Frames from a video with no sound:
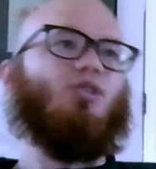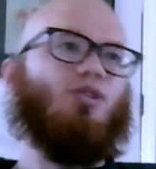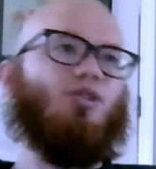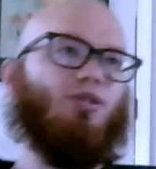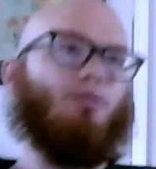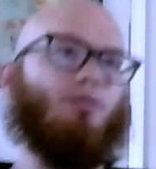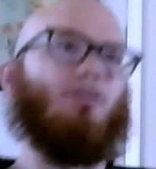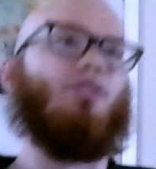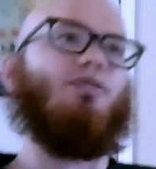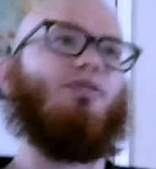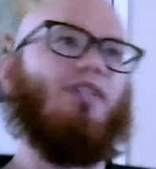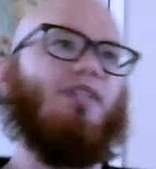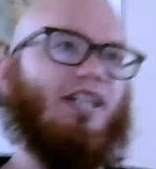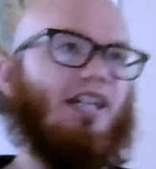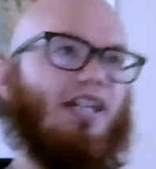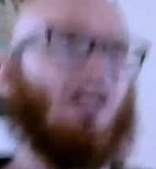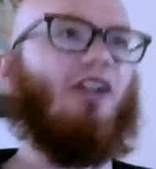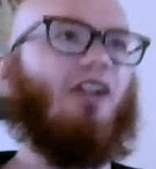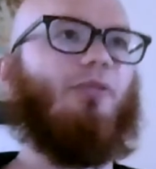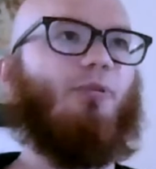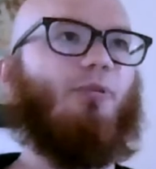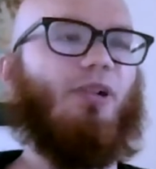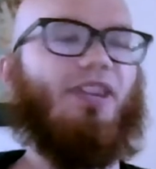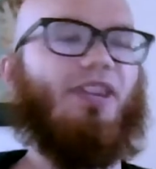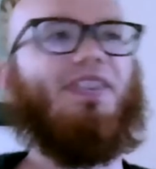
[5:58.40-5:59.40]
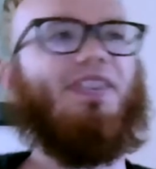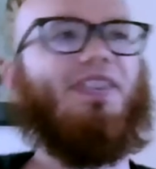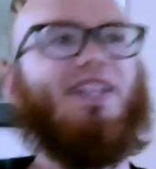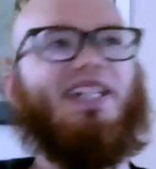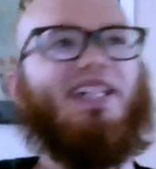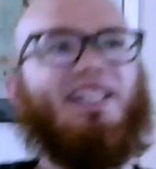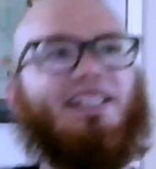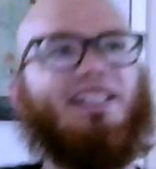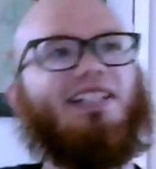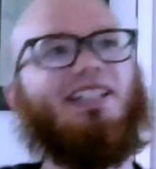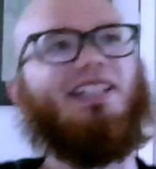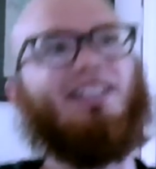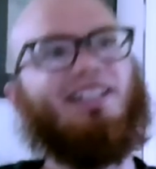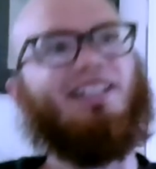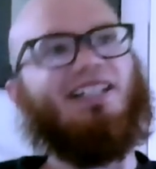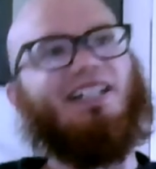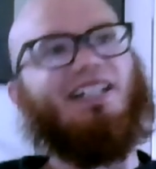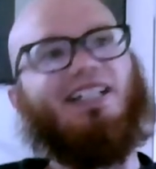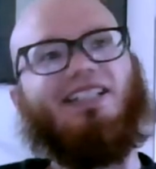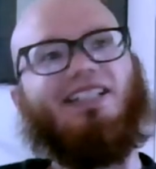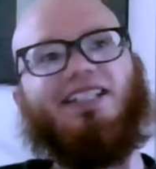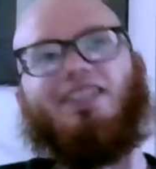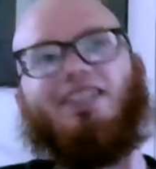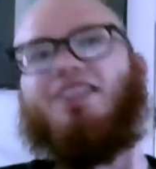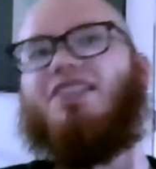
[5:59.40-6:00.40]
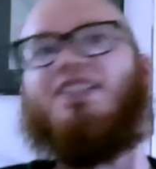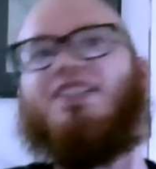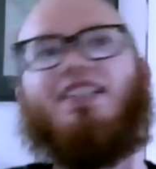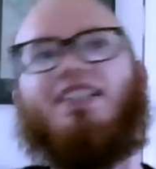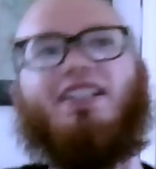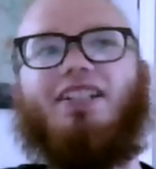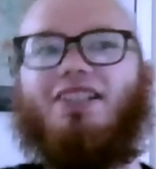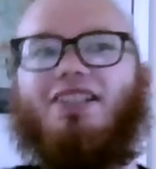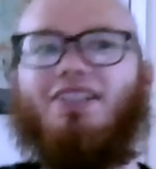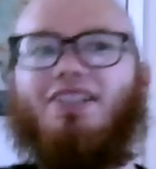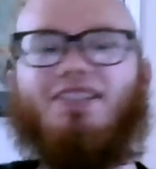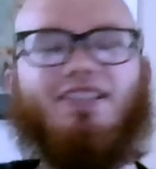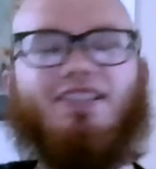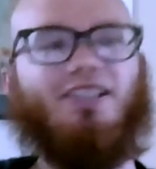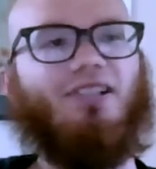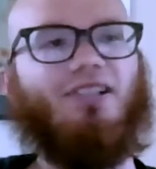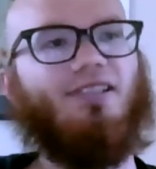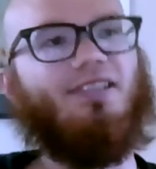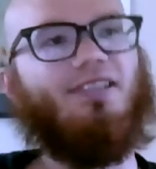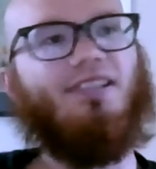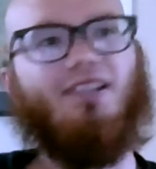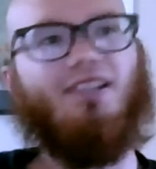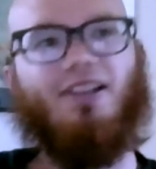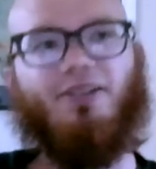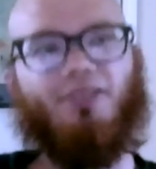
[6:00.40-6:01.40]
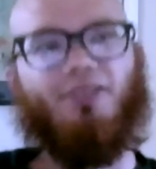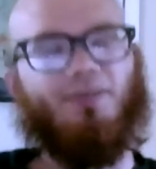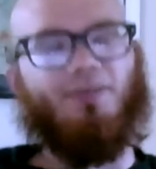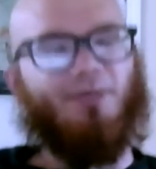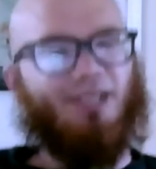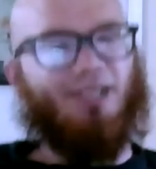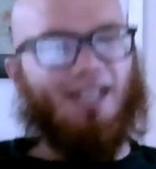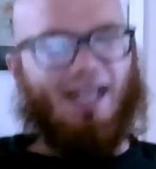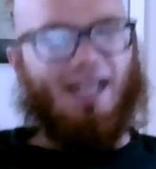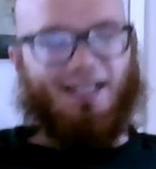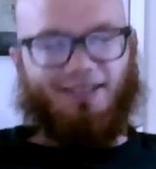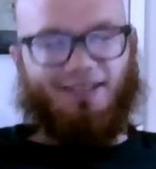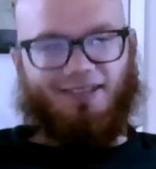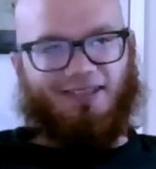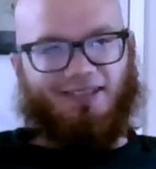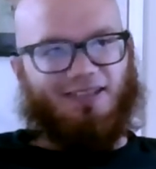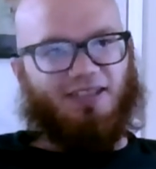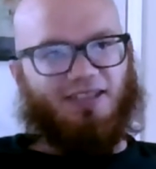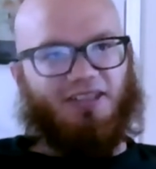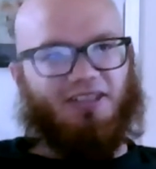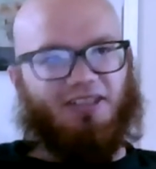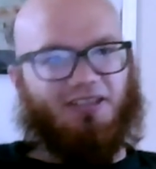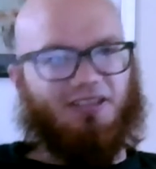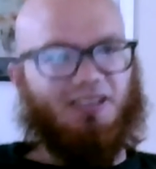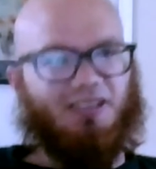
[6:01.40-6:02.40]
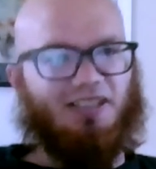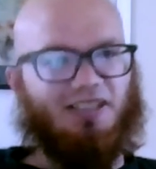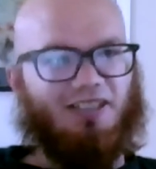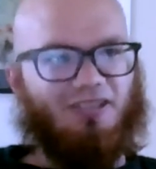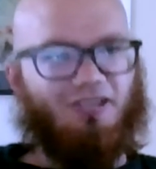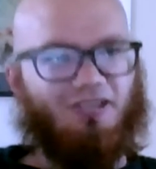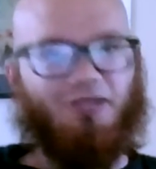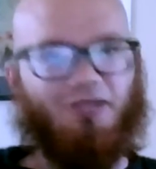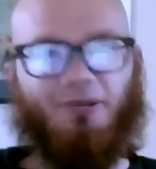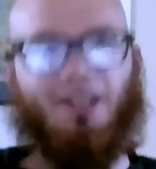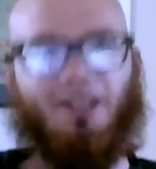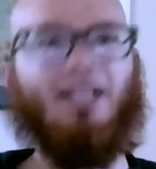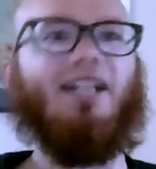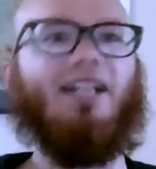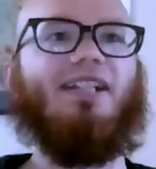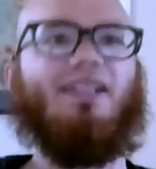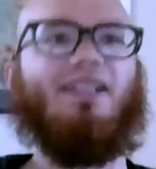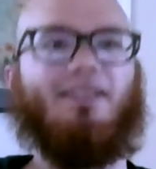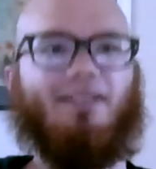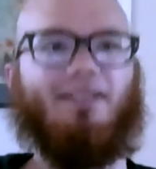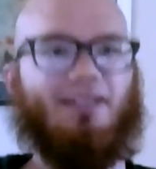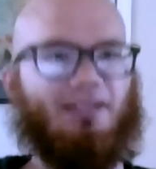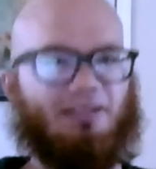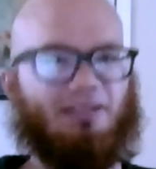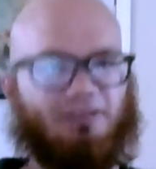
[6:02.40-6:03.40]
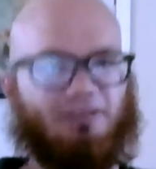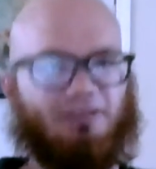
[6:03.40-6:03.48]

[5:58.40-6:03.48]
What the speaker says: to agree on one thing, and then the city is still slow as molasses on doing anything.